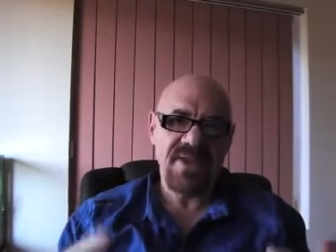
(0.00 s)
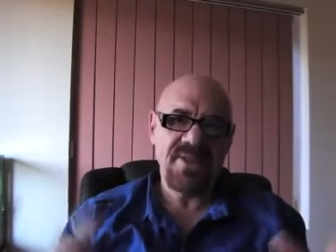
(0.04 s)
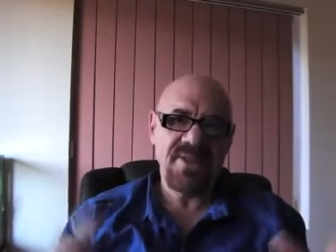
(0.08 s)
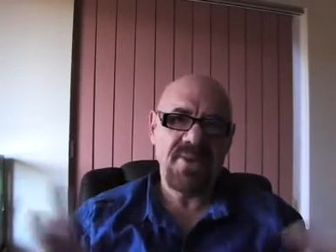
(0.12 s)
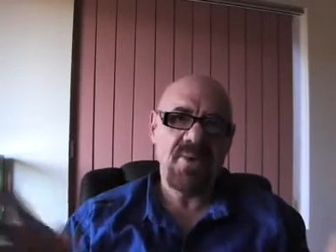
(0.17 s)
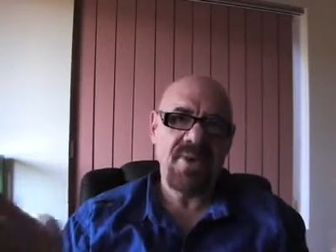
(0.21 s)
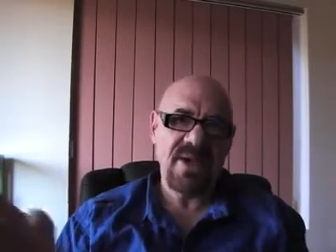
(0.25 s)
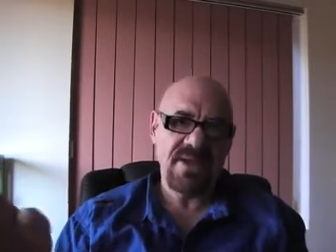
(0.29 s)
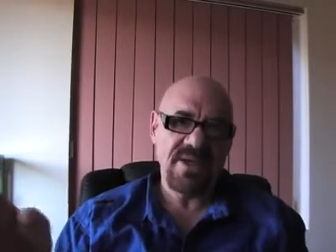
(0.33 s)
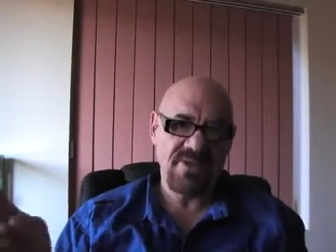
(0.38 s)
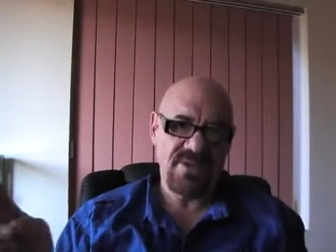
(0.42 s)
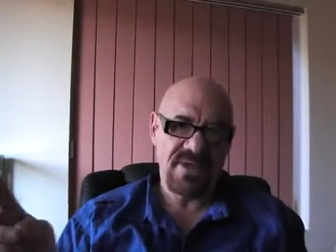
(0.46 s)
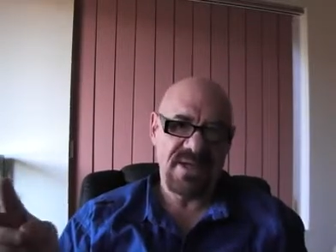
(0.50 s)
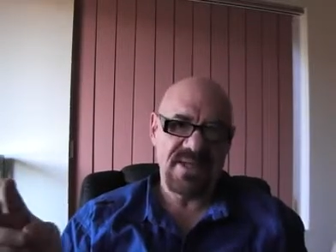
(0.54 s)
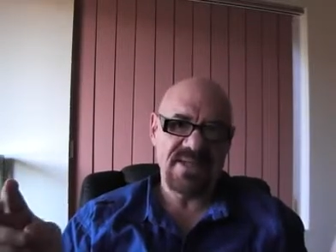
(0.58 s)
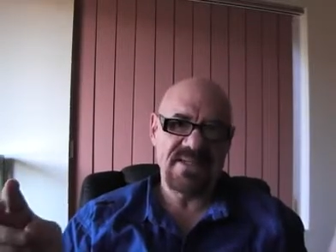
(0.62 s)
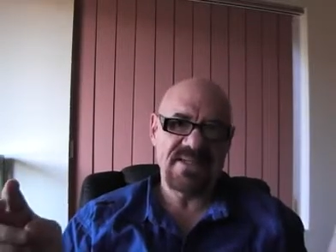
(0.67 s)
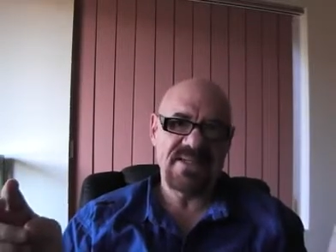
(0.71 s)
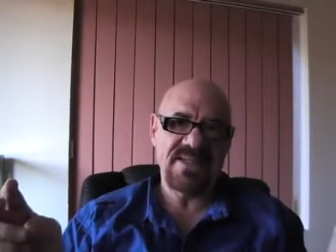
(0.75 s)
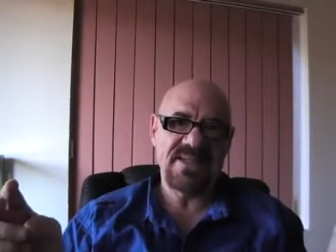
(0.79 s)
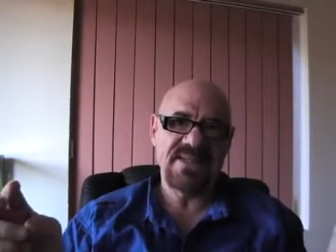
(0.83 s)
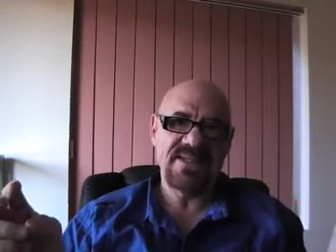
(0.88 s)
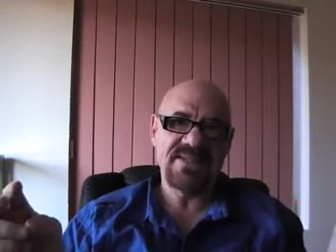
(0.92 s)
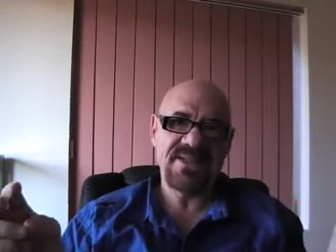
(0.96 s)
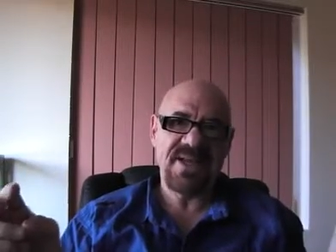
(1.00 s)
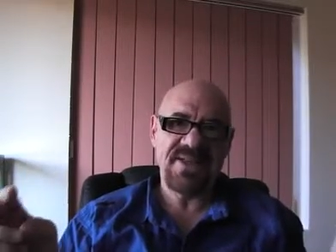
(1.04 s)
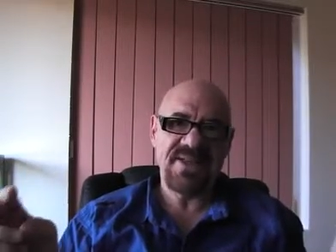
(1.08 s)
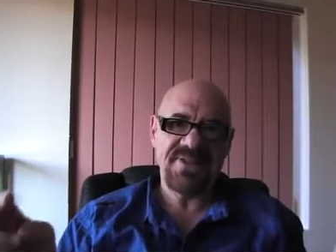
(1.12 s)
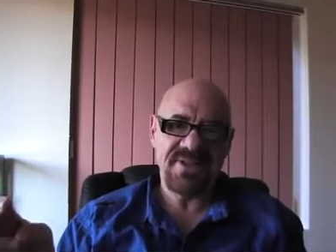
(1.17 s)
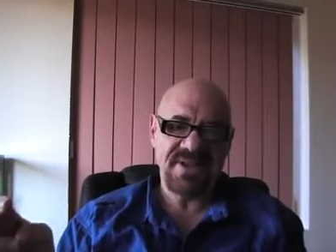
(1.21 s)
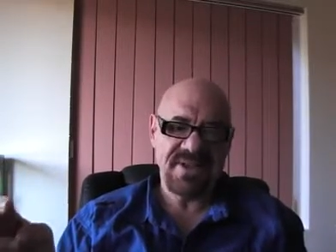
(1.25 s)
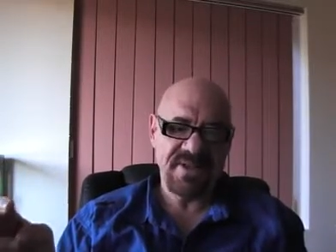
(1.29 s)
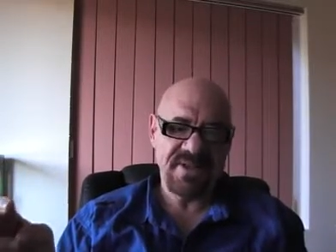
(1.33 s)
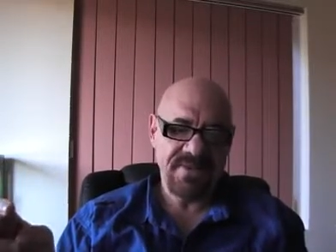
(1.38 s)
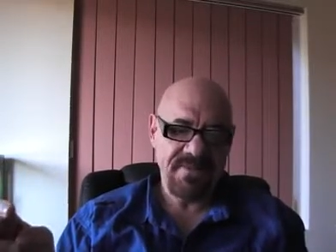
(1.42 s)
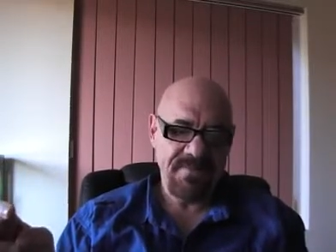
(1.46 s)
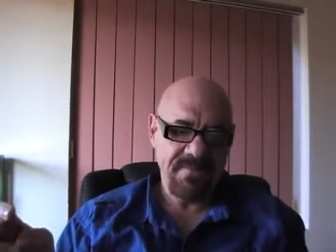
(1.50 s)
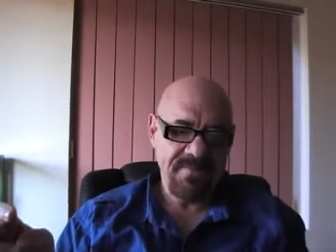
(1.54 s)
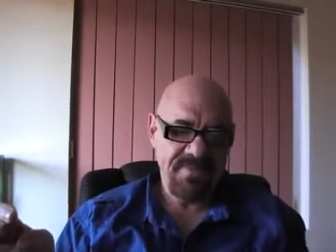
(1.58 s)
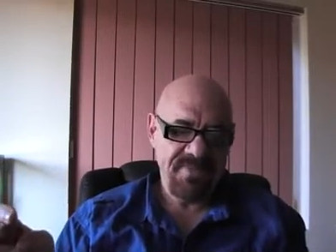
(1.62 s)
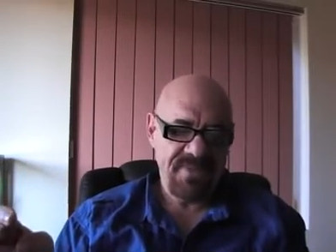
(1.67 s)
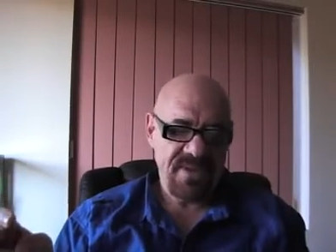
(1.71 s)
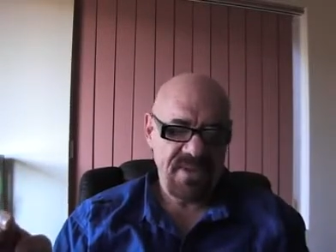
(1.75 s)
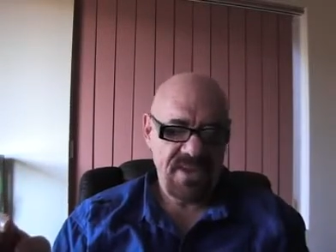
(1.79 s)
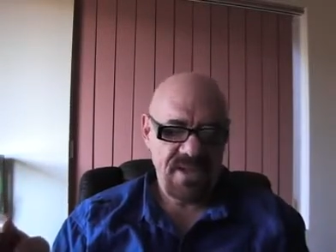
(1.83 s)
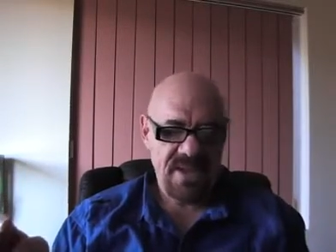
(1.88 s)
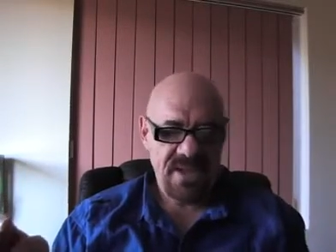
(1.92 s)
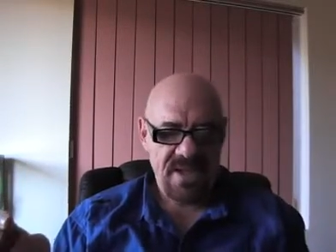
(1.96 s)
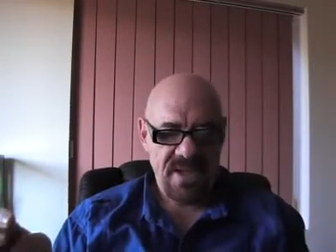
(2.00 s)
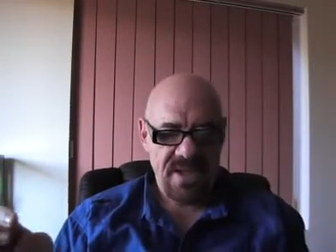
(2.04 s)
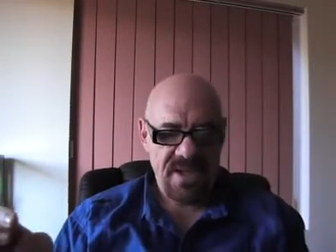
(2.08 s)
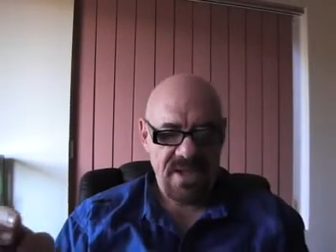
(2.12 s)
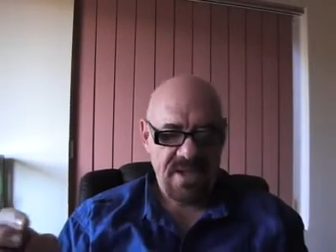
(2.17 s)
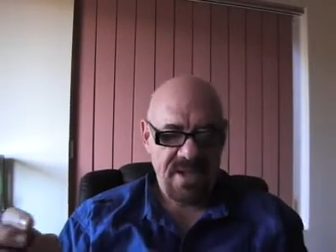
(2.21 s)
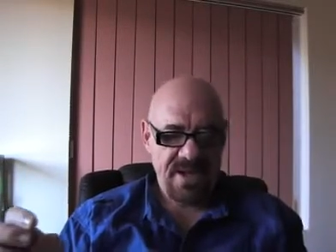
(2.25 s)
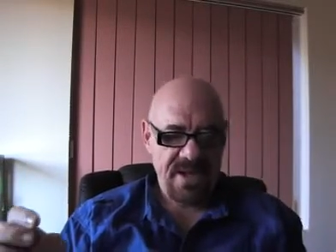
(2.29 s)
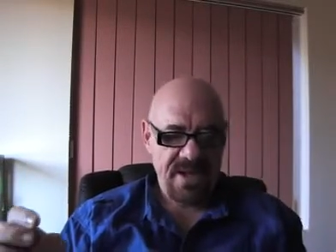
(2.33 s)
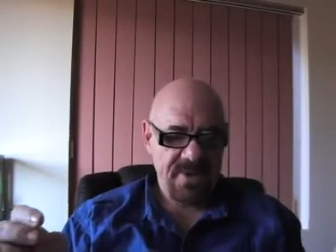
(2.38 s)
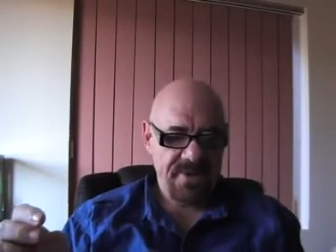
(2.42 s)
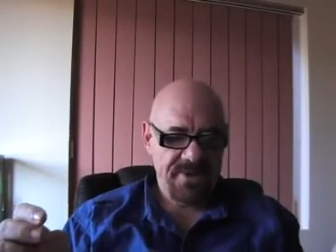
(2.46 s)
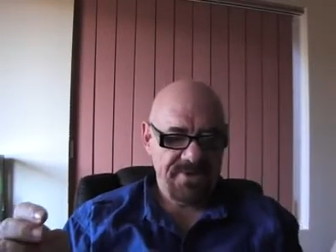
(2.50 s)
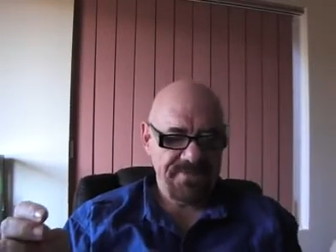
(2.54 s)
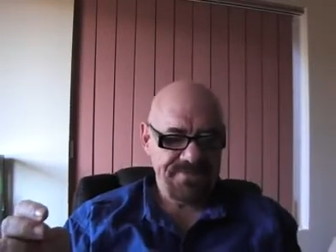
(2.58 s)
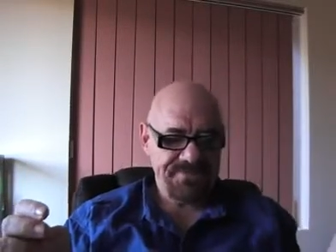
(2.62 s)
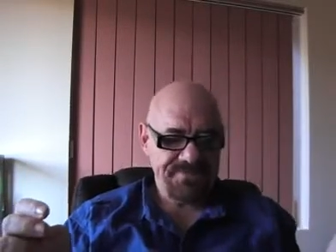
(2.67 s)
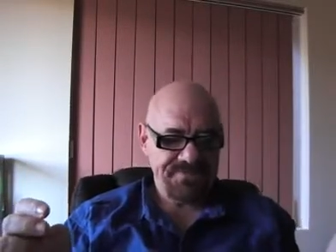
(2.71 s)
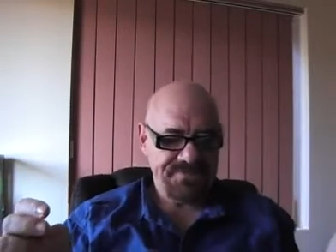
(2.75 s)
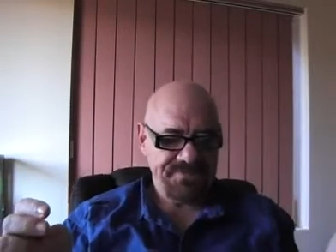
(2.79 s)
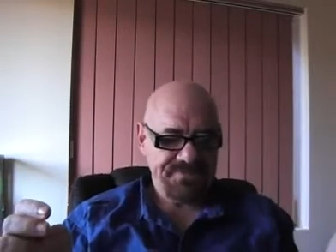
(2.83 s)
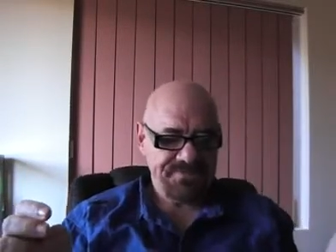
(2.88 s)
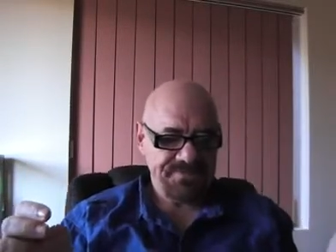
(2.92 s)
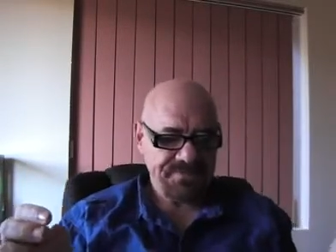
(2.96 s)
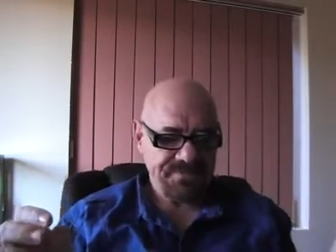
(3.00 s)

otherwise you can see nothing. Now,